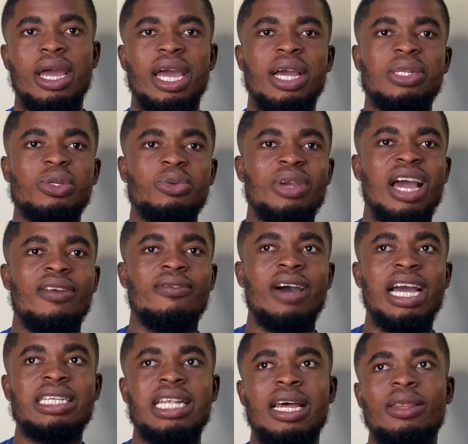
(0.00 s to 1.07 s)
And so we
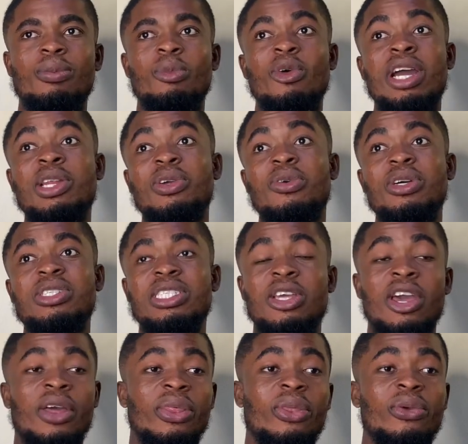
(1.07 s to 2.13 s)
advise that when you go
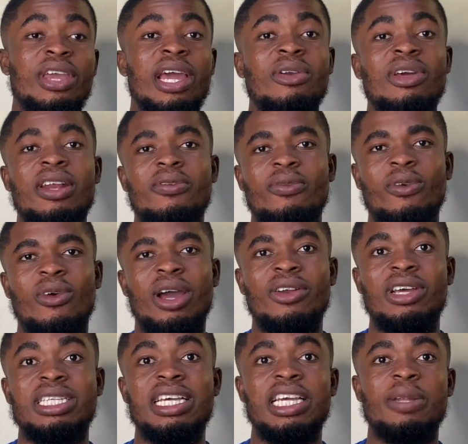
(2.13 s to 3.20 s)
see 300 and
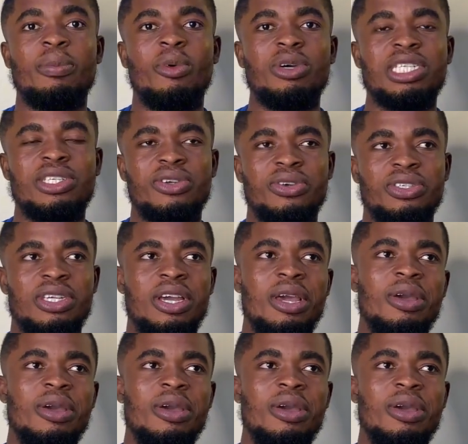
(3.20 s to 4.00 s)
400, take it more serious.